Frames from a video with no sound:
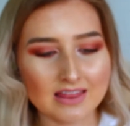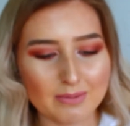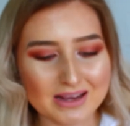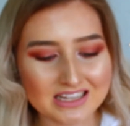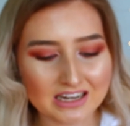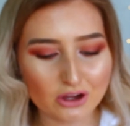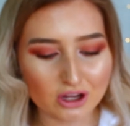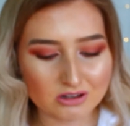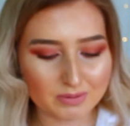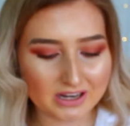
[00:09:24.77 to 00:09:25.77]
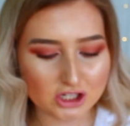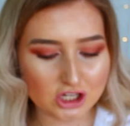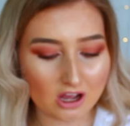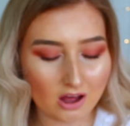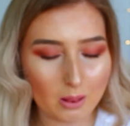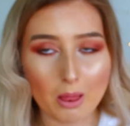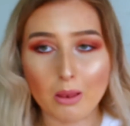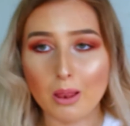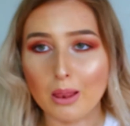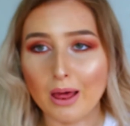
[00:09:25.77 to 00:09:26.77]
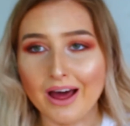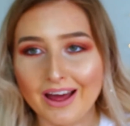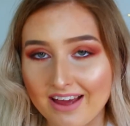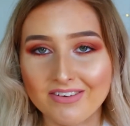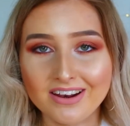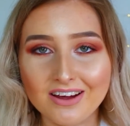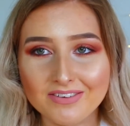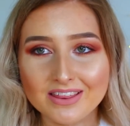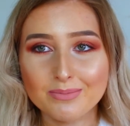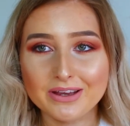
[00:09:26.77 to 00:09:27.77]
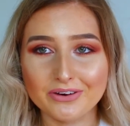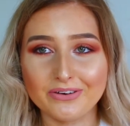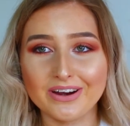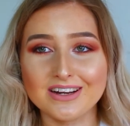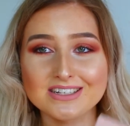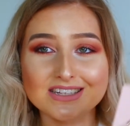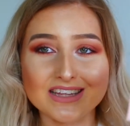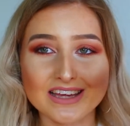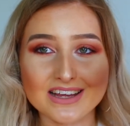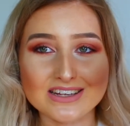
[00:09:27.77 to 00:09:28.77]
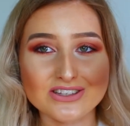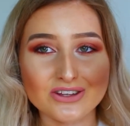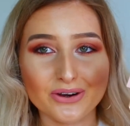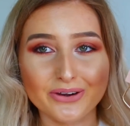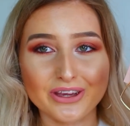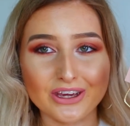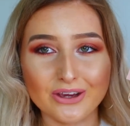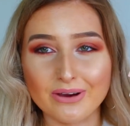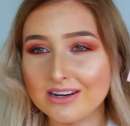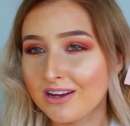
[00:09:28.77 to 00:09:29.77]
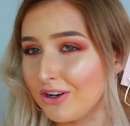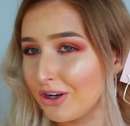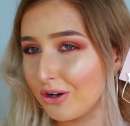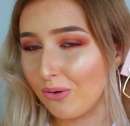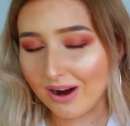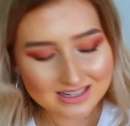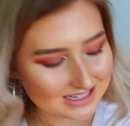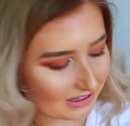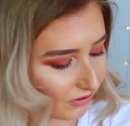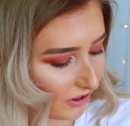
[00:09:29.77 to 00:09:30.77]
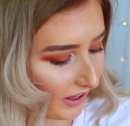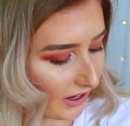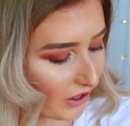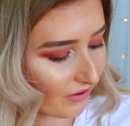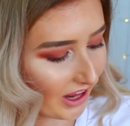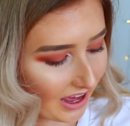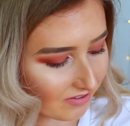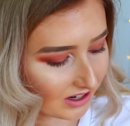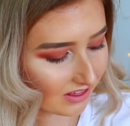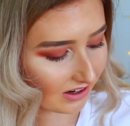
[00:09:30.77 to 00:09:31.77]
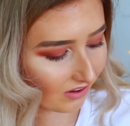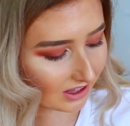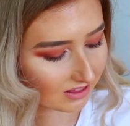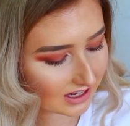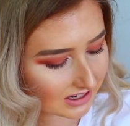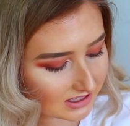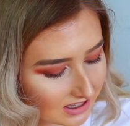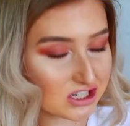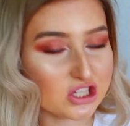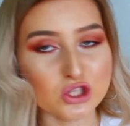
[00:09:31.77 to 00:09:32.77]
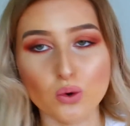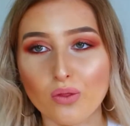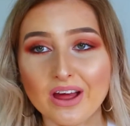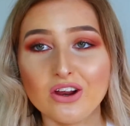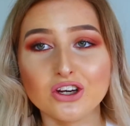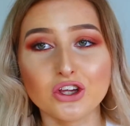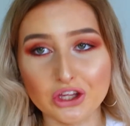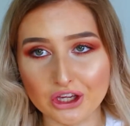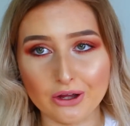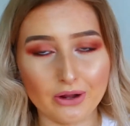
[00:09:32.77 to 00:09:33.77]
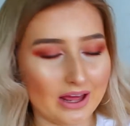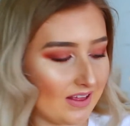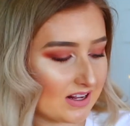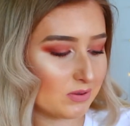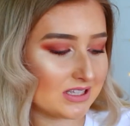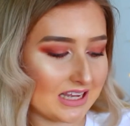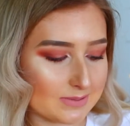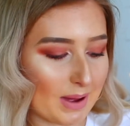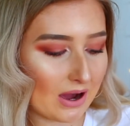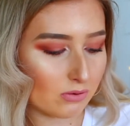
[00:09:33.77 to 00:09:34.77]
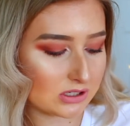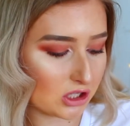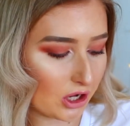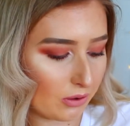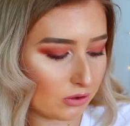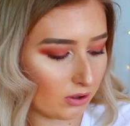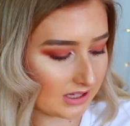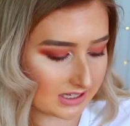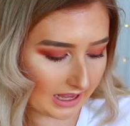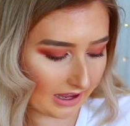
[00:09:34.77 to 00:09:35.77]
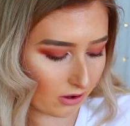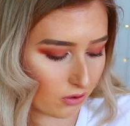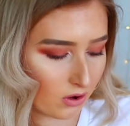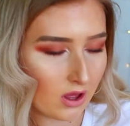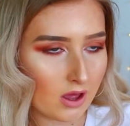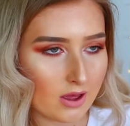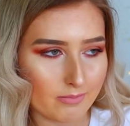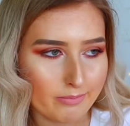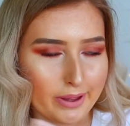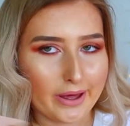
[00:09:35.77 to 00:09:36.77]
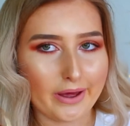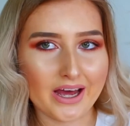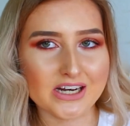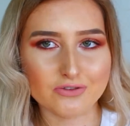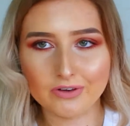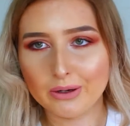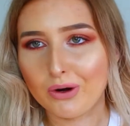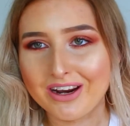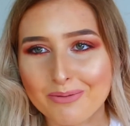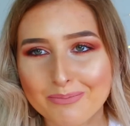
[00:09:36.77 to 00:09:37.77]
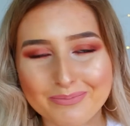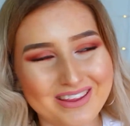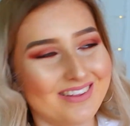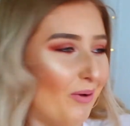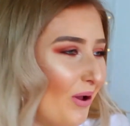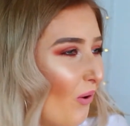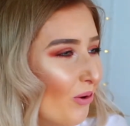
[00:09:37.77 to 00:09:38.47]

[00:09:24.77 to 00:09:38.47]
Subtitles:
they're basically hoops, but in a they have love in the middle, and I just think they're so cute, and quite different. Like, I don't really have anything like this. I just thought they looked cute, and these were £6, so not in the sale, but I just really wanted them, so I got